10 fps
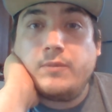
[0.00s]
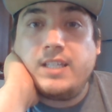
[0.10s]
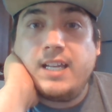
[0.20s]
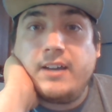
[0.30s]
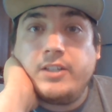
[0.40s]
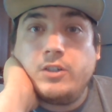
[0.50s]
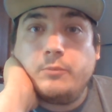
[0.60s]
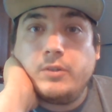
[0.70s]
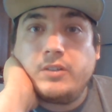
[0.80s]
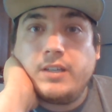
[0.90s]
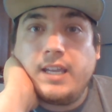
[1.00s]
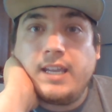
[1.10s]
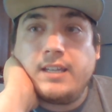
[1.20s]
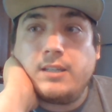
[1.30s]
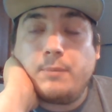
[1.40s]
the audiobook
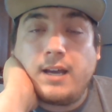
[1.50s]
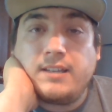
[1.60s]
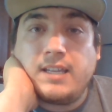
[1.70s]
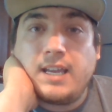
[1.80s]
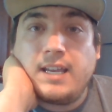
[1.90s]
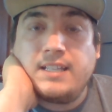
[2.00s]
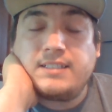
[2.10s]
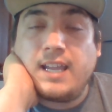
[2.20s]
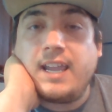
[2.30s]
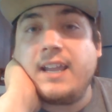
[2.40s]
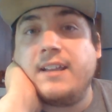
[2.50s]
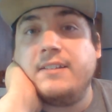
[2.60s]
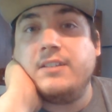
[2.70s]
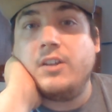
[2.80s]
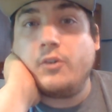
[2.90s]
and the podcast
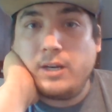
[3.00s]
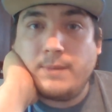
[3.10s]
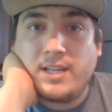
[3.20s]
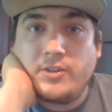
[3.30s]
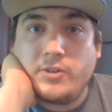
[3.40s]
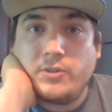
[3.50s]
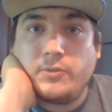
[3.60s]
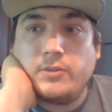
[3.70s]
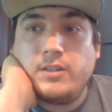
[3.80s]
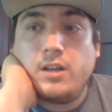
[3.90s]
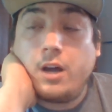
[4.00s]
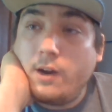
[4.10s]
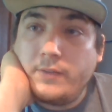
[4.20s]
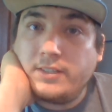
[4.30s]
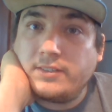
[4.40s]
and the Gray Matter 2,
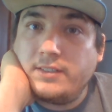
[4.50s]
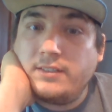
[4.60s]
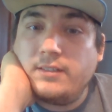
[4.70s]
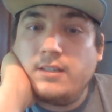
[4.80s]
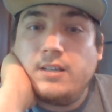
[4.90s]
obviously.